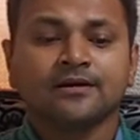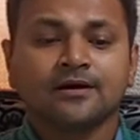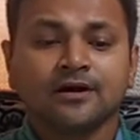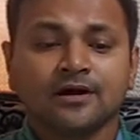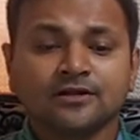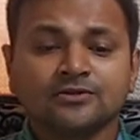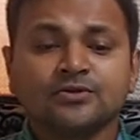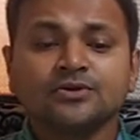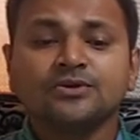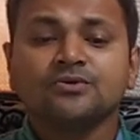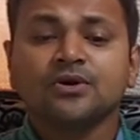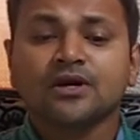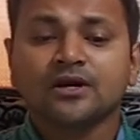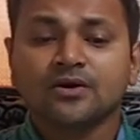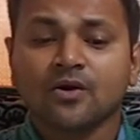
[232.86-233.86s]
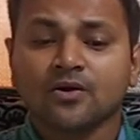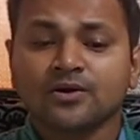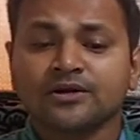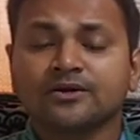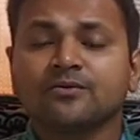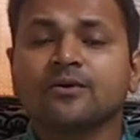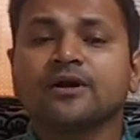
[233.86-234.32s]
Although you are not
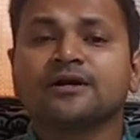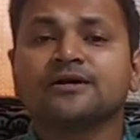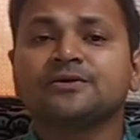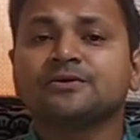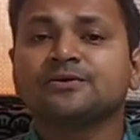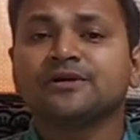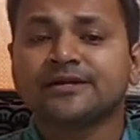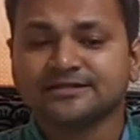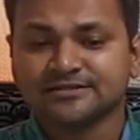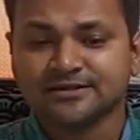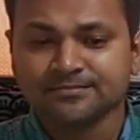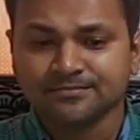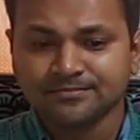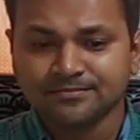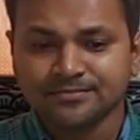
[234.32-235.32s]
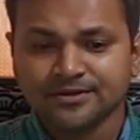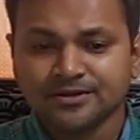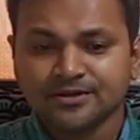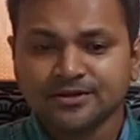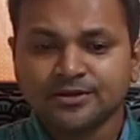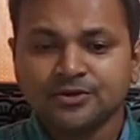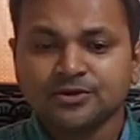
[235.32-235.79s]
required to dress up,
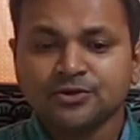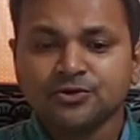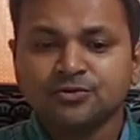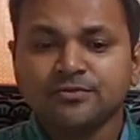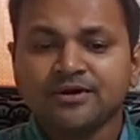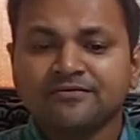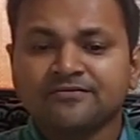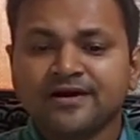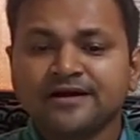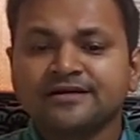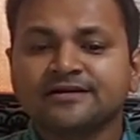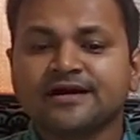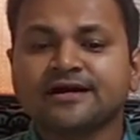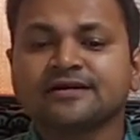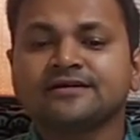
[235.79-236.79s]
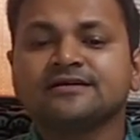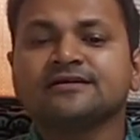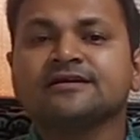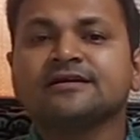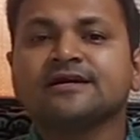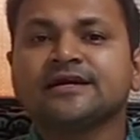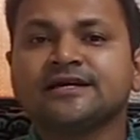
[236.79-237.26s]
you may find that
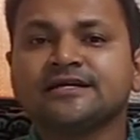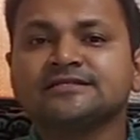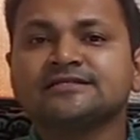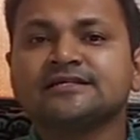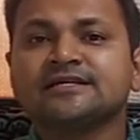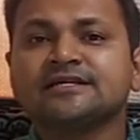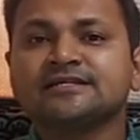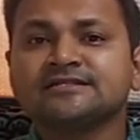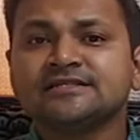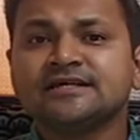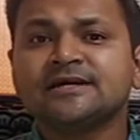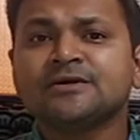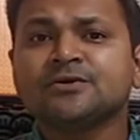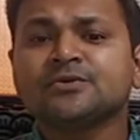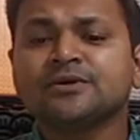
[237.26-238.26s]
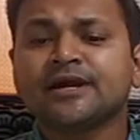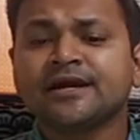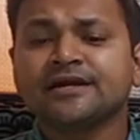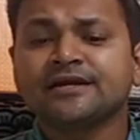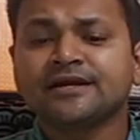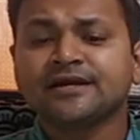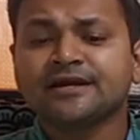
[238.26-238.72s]
it is easier to
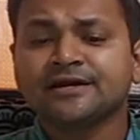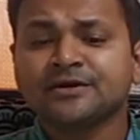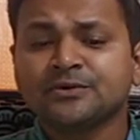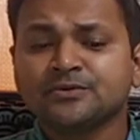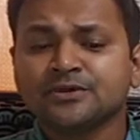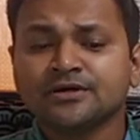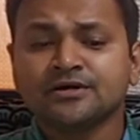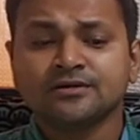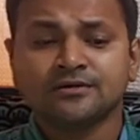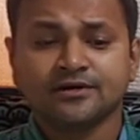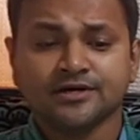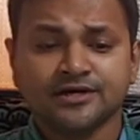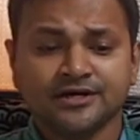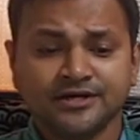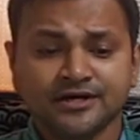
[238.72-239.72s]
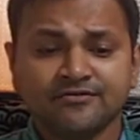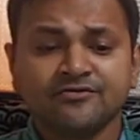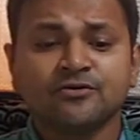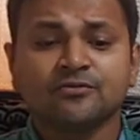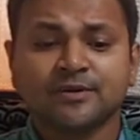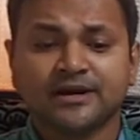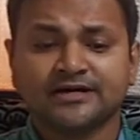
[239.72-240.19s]
get into the
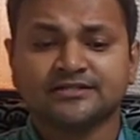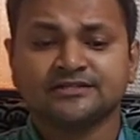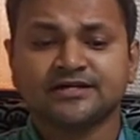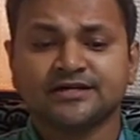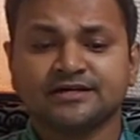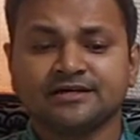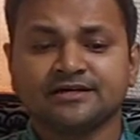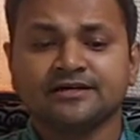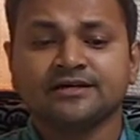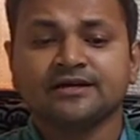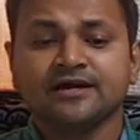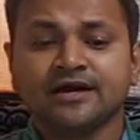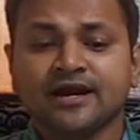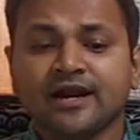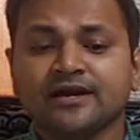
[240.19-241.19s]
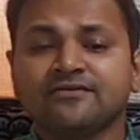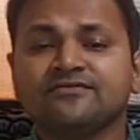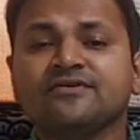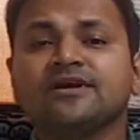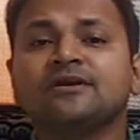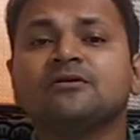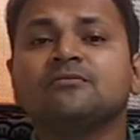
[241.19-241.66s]
interview mindset and
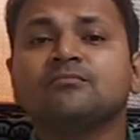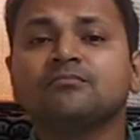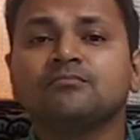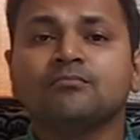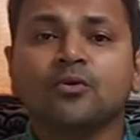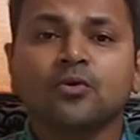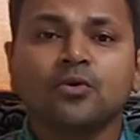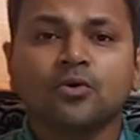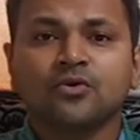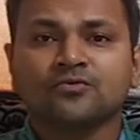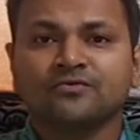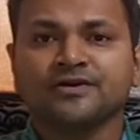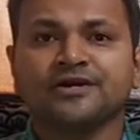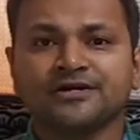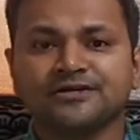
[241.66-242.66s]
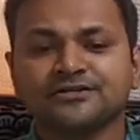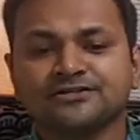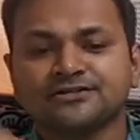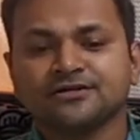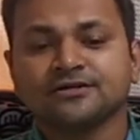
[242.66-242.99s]
feel more confident